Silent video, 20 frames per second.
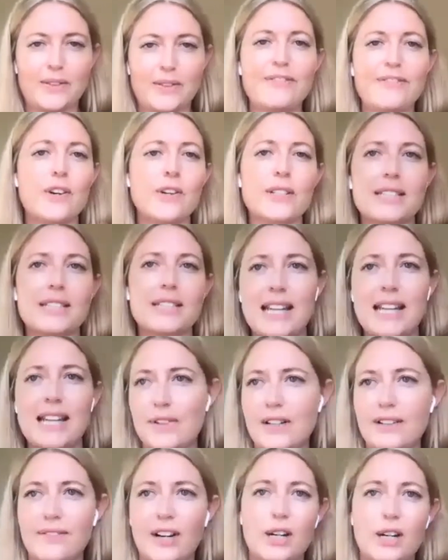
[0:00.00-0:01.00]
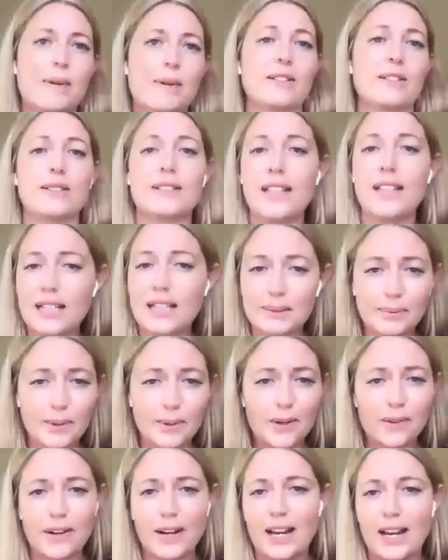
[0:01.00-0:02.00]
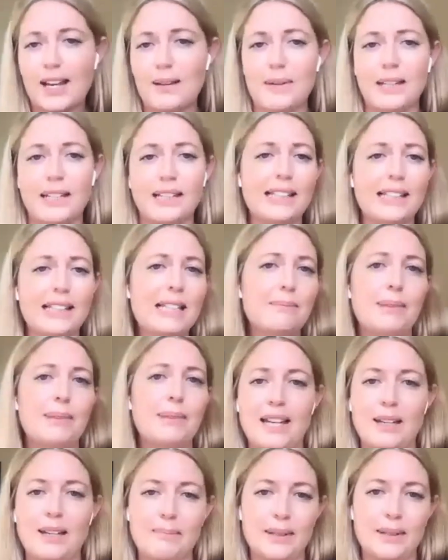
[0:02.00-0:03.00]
the first ever environmental studies program and LEED platinum